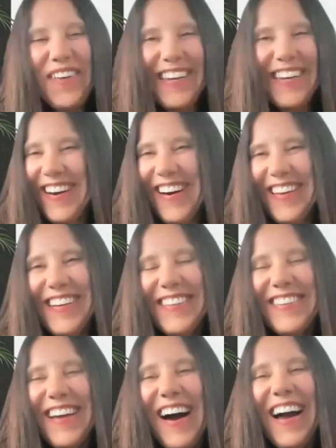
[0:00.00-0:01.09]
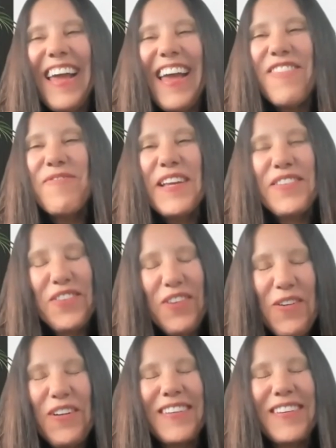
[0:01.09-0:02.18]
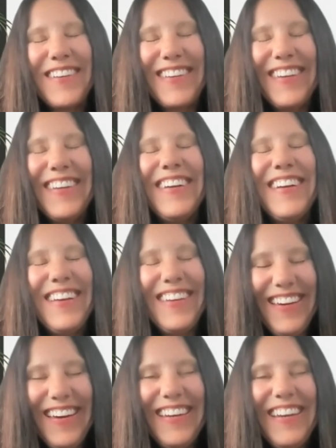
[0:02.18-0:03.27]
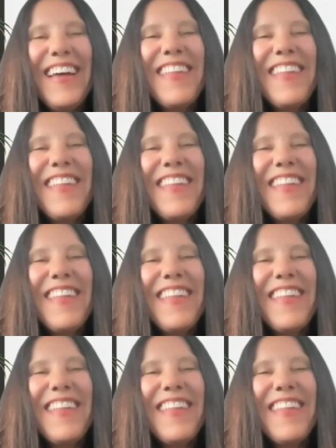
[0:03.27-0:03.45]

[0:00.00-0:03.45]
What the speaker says: in the audience, I have been told again and again